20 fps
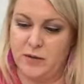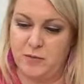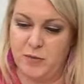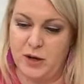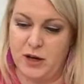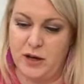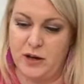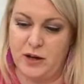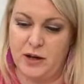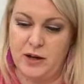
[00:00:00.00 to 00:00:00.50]

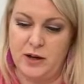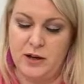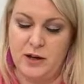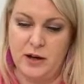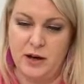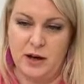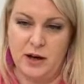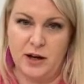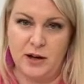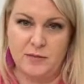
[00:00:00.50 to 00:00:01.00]
But
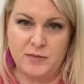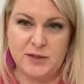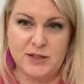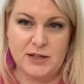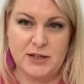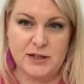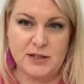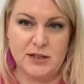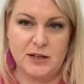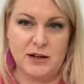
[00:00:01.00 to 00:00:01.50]

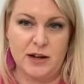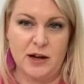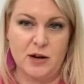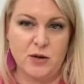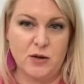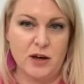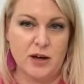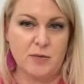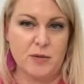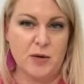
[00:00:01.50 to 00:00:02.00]
Stacy and I will
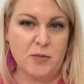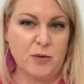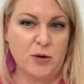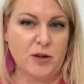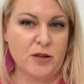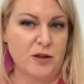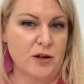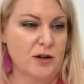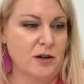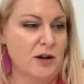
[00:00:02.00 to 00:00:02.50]
come up
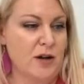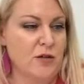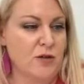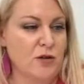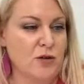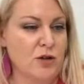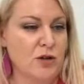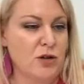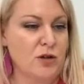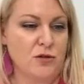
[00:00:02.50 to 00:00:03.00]
with
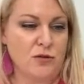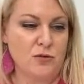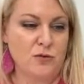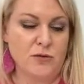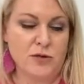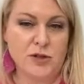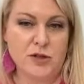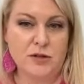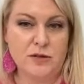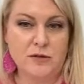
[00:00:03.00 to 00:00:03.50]
another
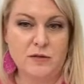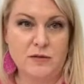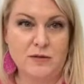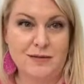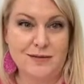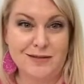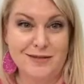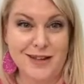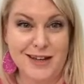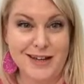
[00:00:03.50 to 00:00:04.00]
cute
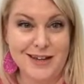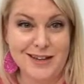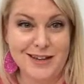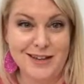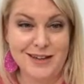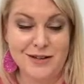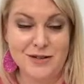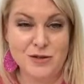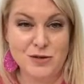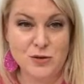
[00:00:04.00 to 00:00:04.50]
like
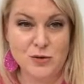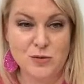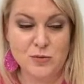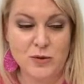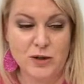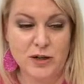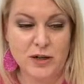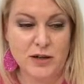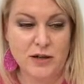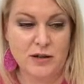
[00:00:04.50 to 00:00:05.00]
Easter
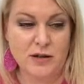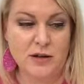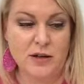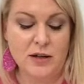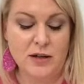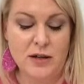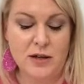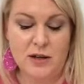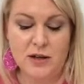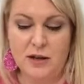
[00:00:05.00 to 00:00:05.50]
one
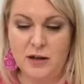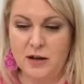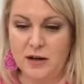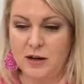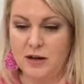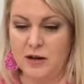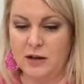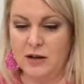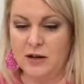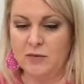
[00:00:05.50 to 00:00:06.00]

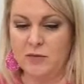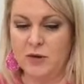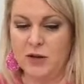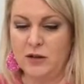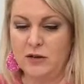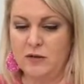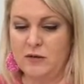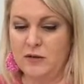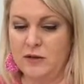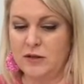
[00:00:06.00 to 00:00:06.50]

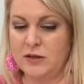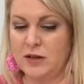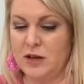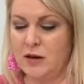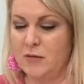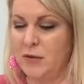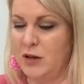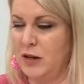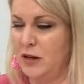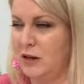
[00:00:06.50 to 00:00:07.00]
is
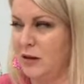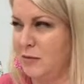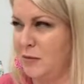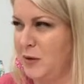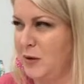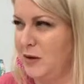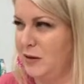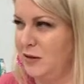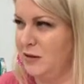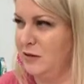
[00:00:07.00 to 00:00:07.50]
coming up.
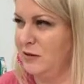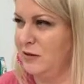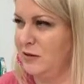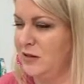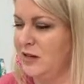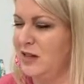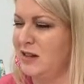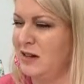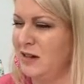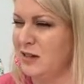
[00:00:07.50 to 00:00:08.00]
Is
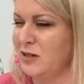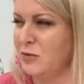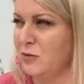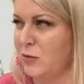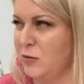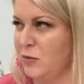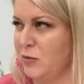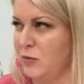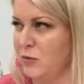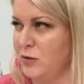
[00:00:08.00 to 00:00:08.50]
that the next
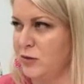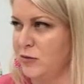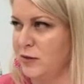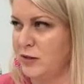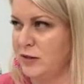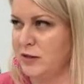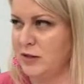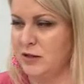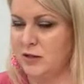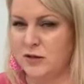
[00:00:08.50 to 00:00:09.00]
one? What we're doing
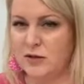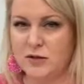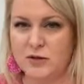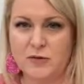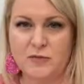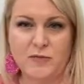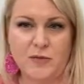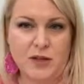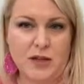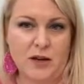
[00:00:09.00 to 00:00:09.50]
is Easter?
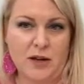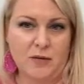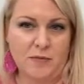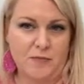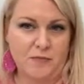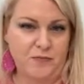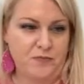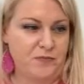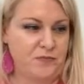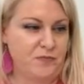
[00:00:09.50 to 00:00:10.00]
Yeah.
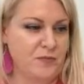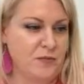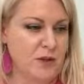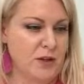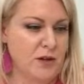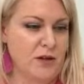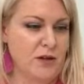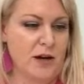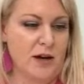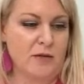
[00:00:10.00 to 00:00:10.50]

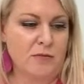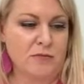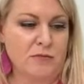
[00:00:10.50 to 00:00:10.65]
Yeah.